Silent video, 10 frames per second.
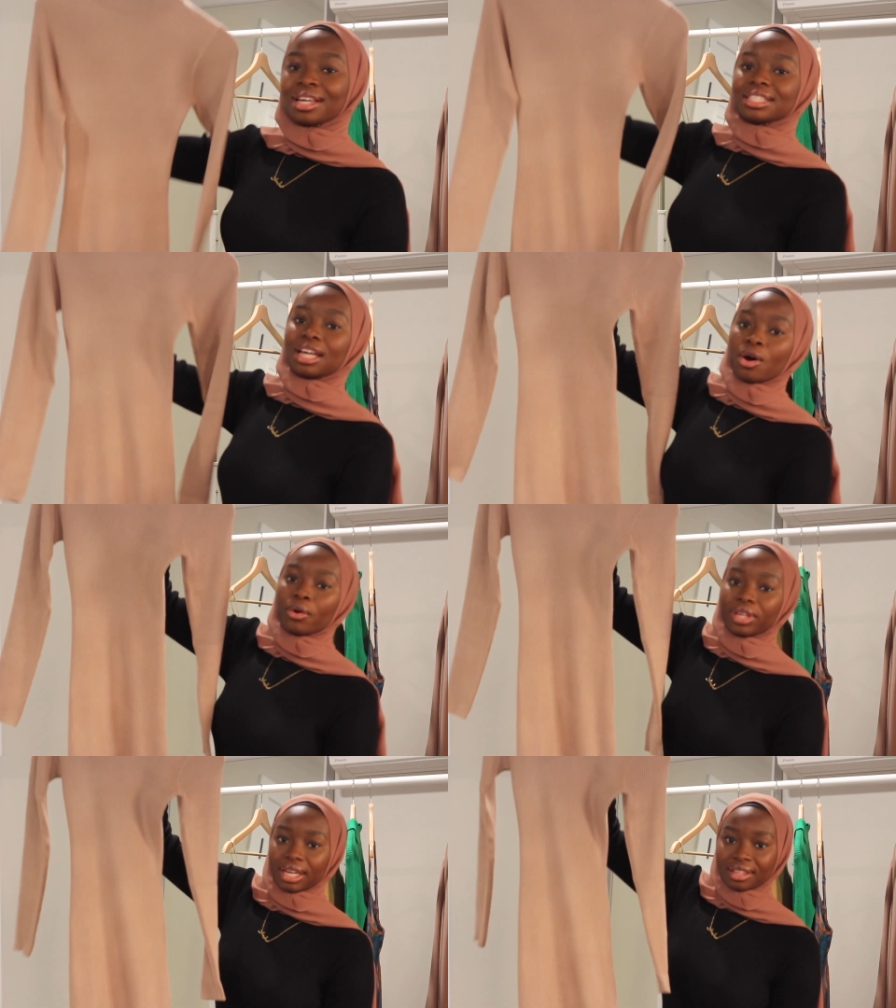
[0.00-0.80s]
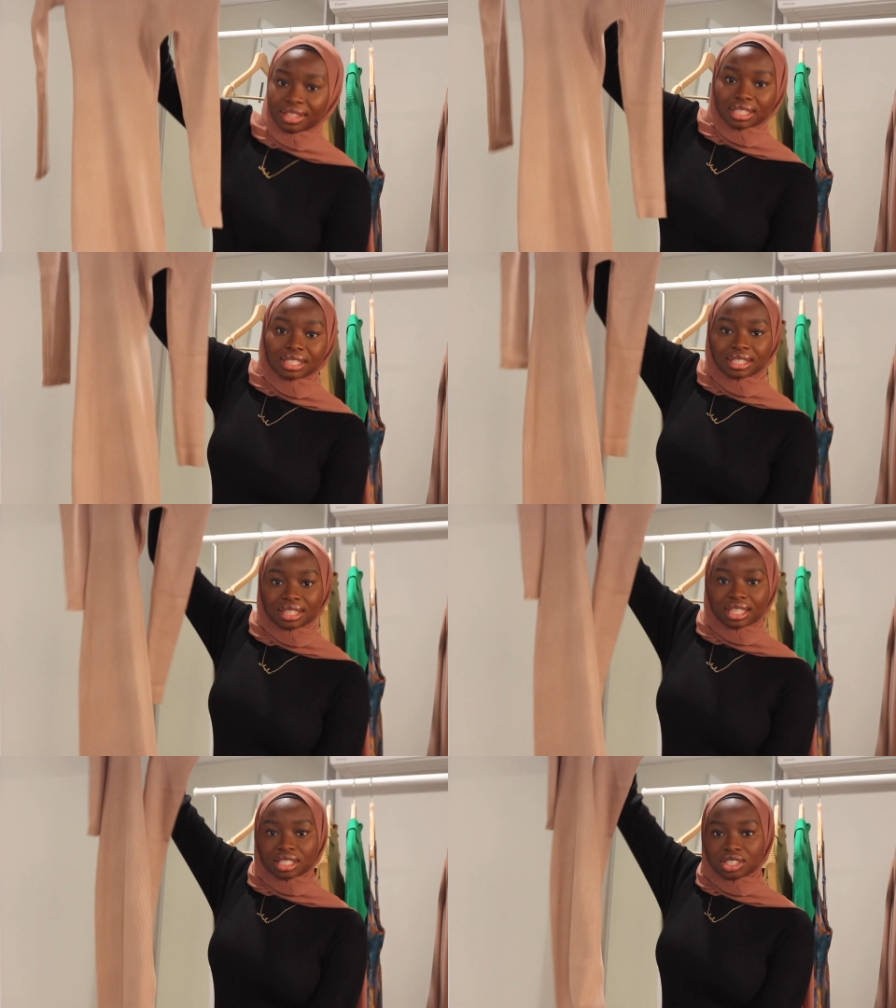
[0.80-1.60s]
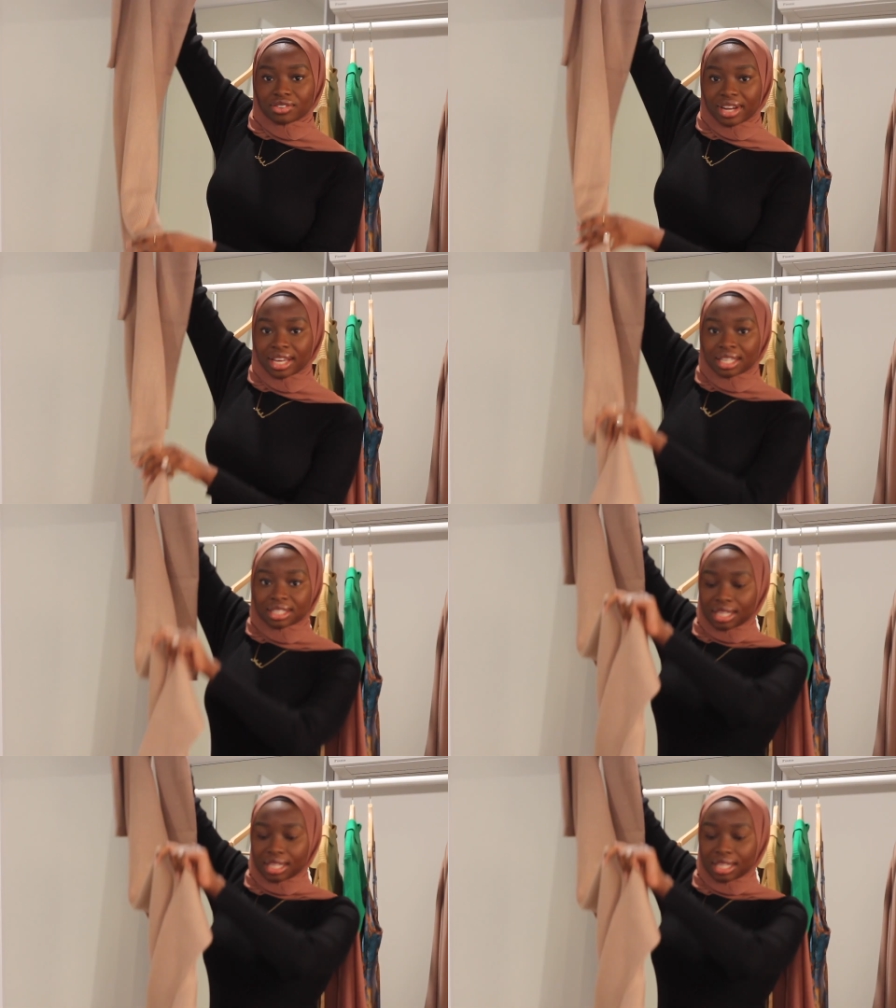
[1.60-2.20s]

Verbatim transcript: So yeah, this is this dress